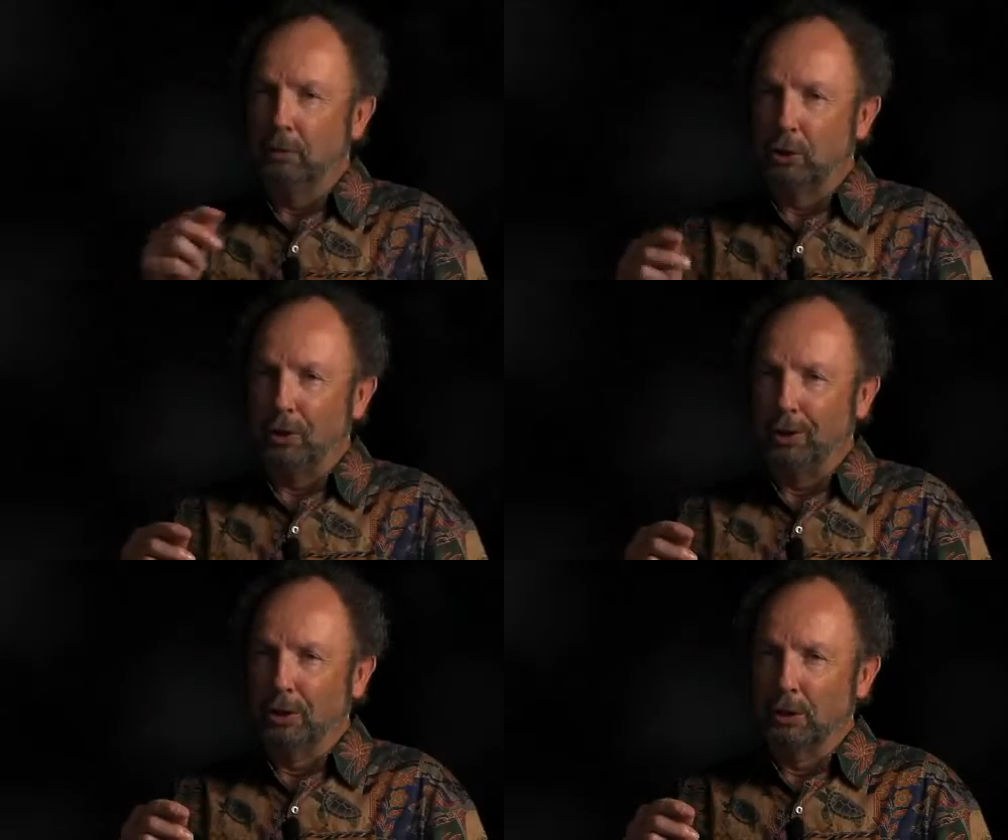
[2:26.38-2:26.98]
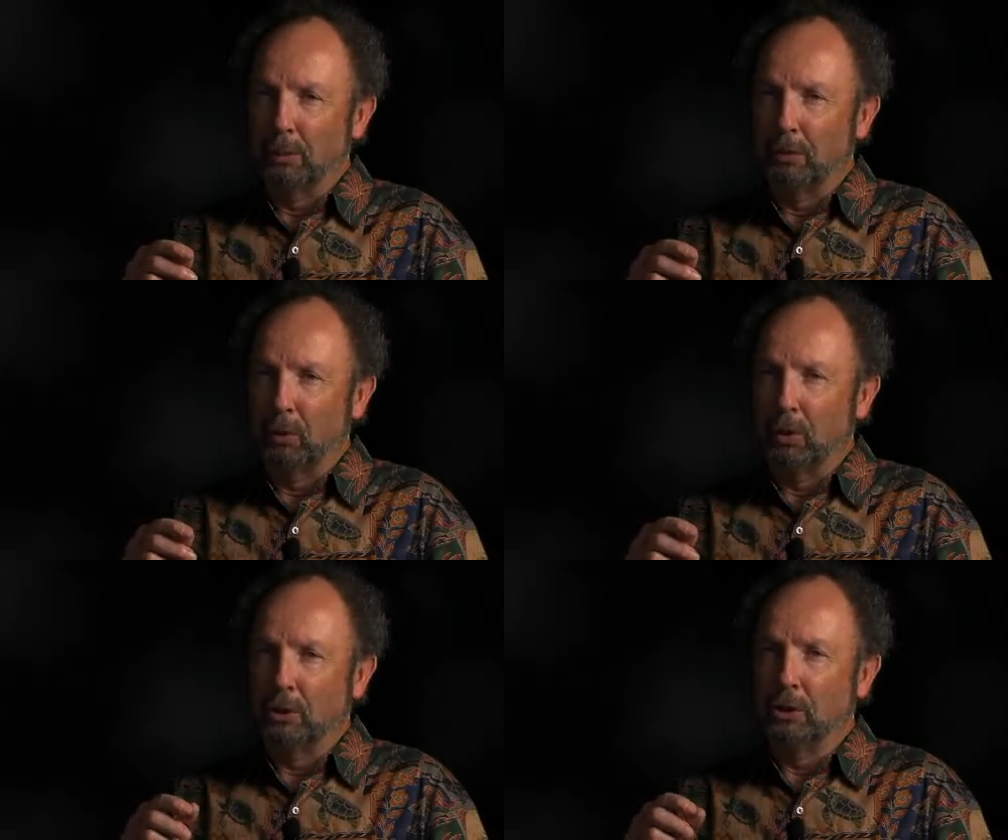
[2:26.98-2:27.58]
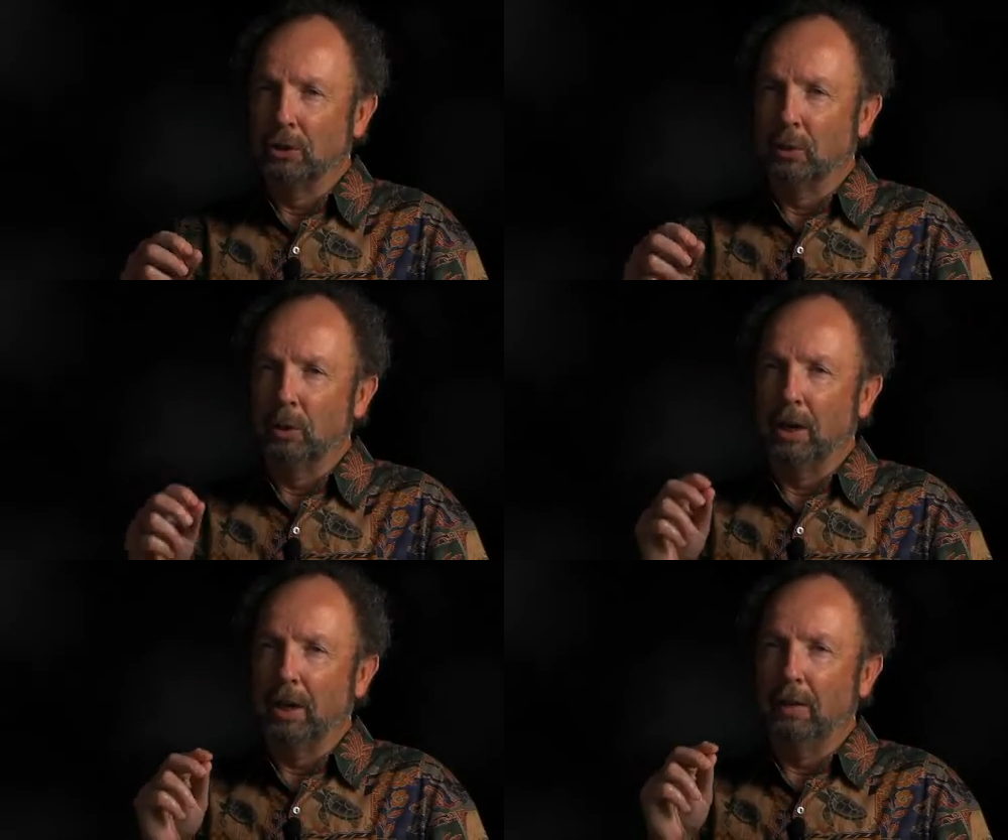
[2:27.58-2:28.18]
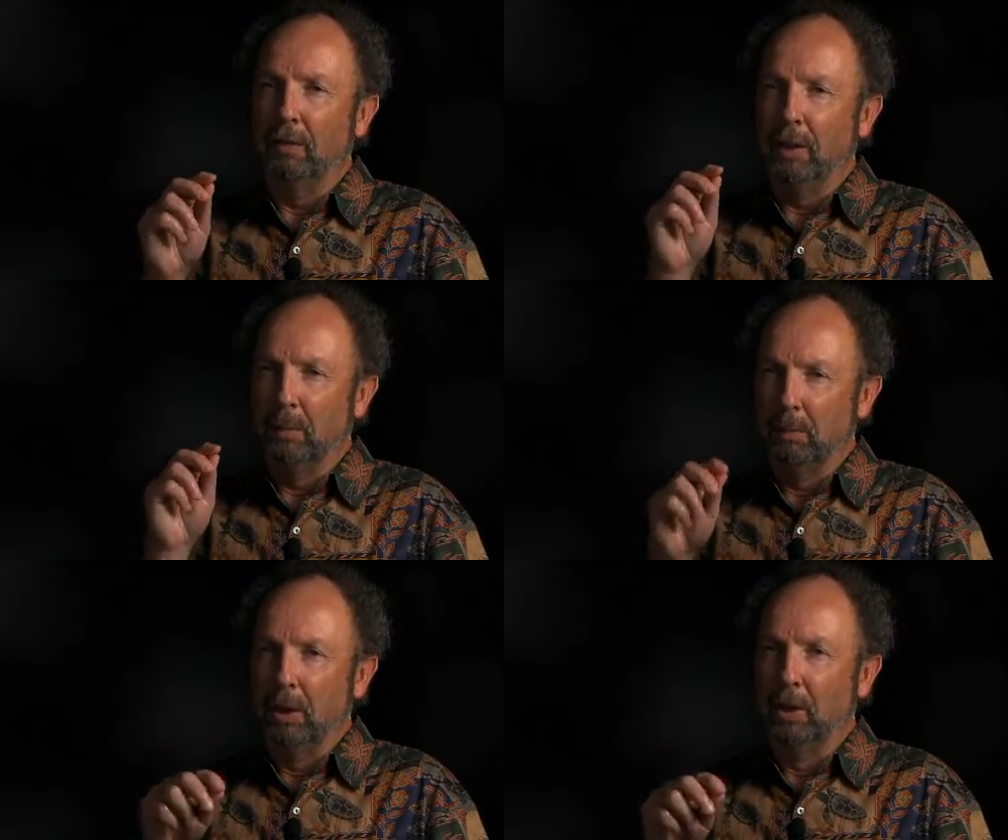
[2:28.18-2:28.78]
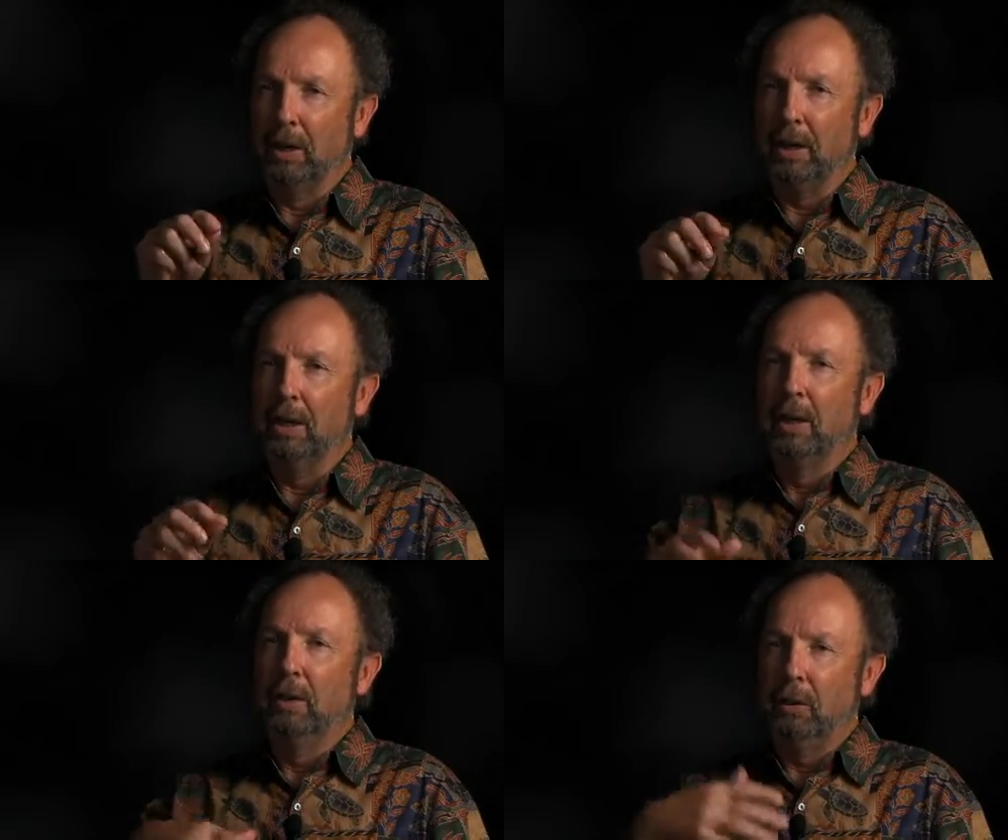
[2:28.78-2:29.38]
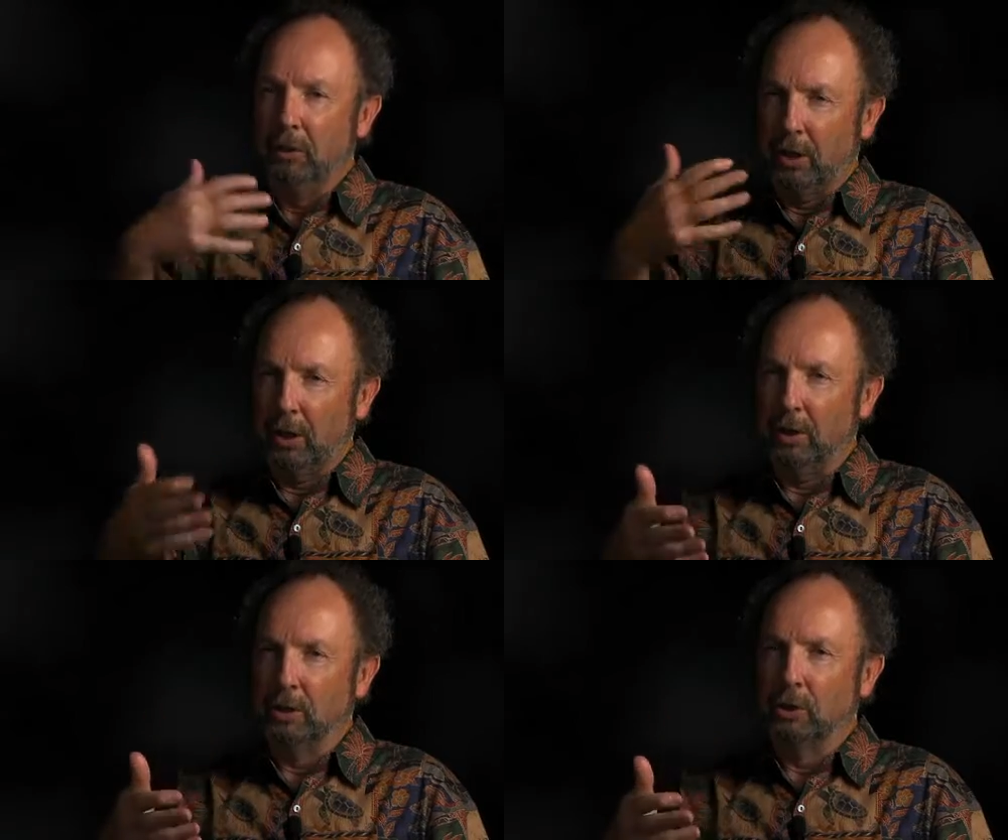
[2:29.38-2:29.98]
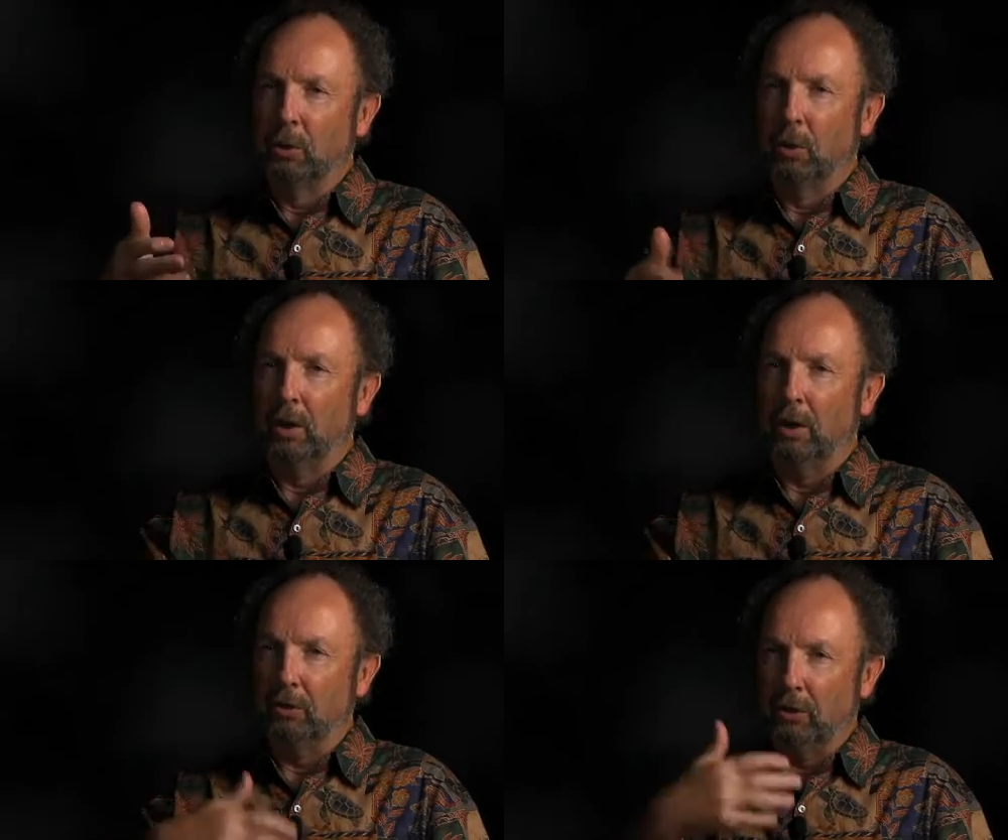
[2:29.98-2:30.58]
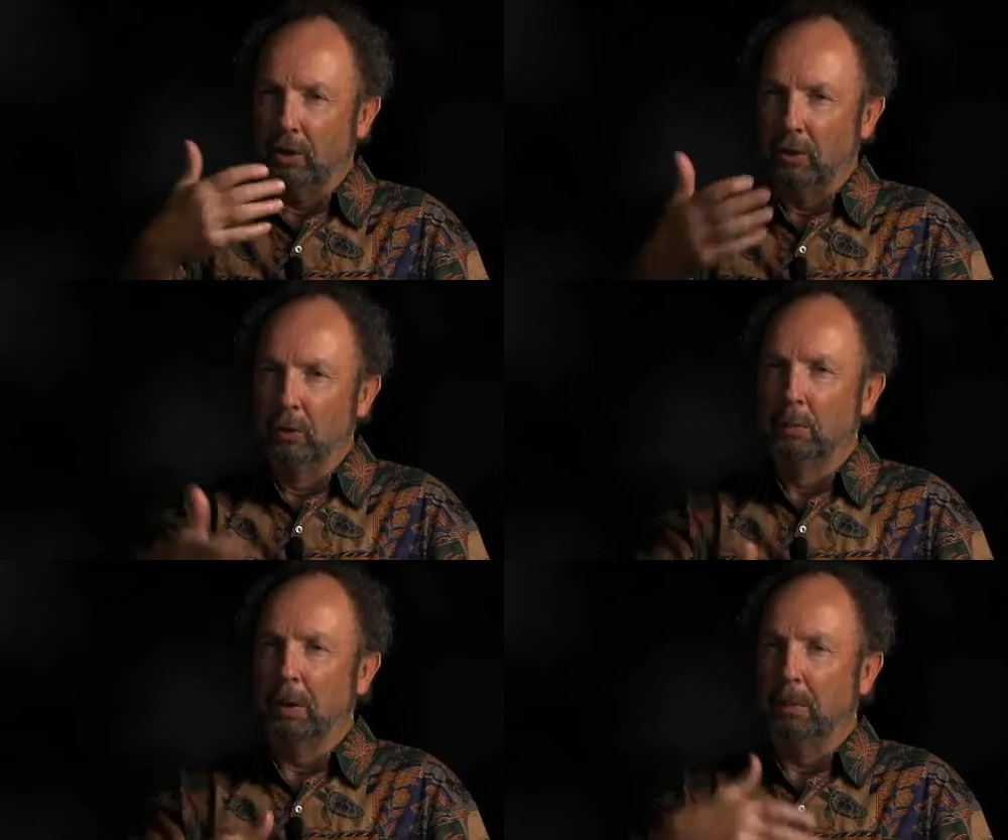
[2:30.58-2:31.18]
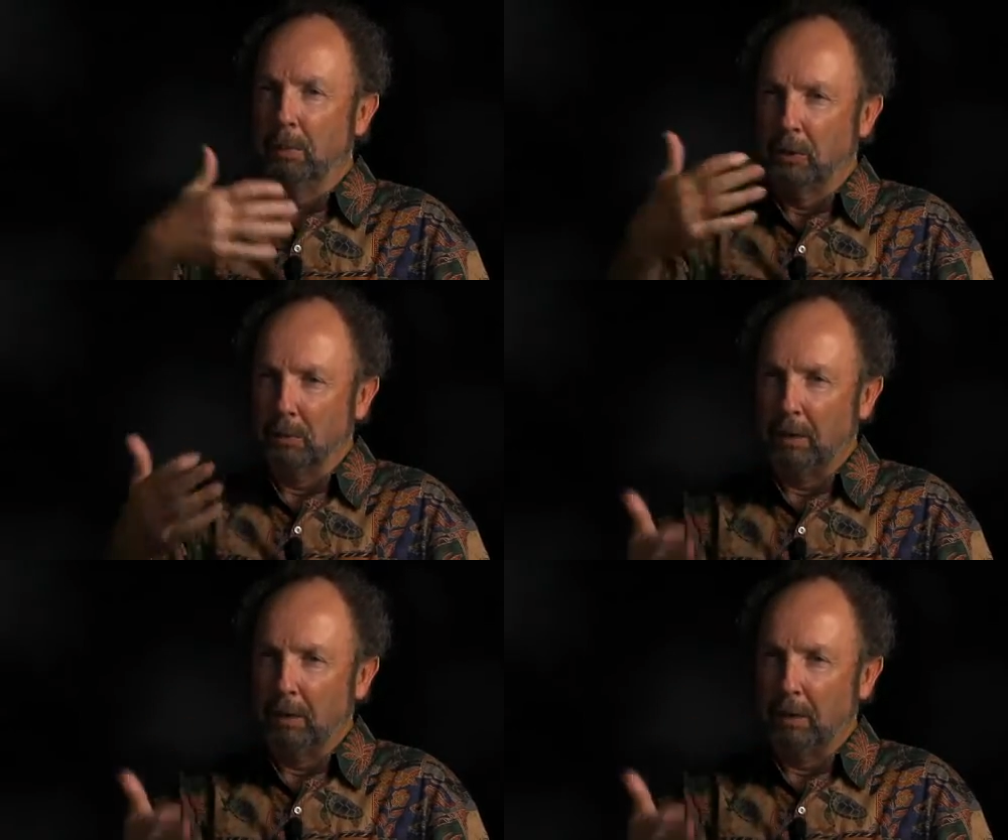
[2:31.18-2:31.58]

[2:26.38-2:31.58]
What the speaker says: of journalism, of course, is that we have the ability through telling stories in newspapers,